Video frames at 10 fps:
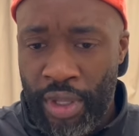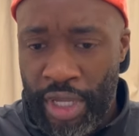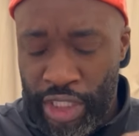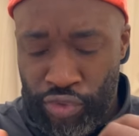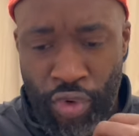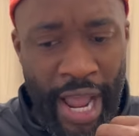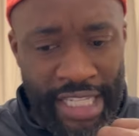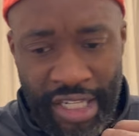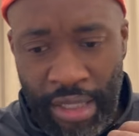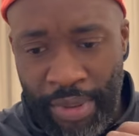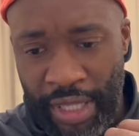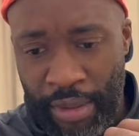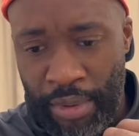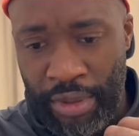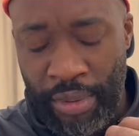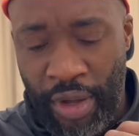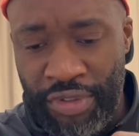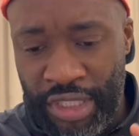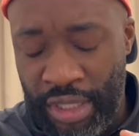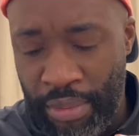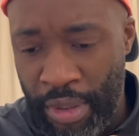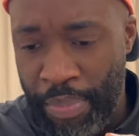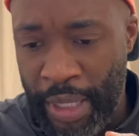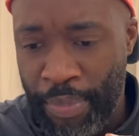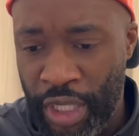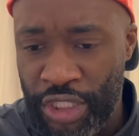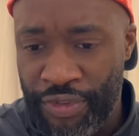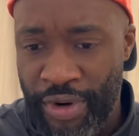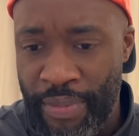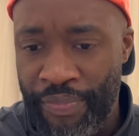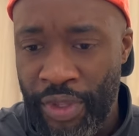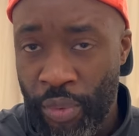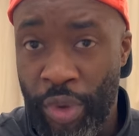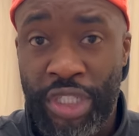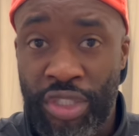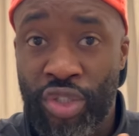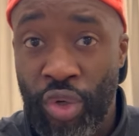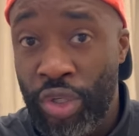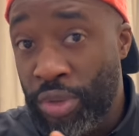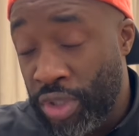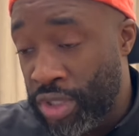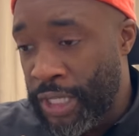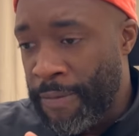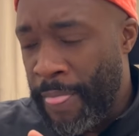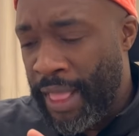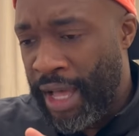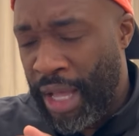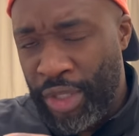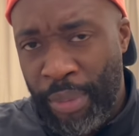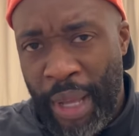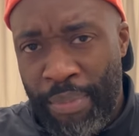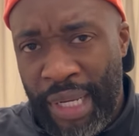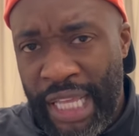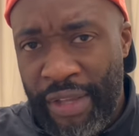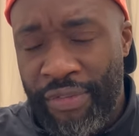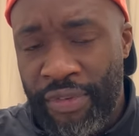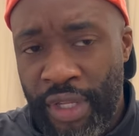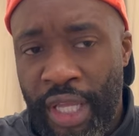His right's gonna be obviously the big punch for him, which is good because I believe,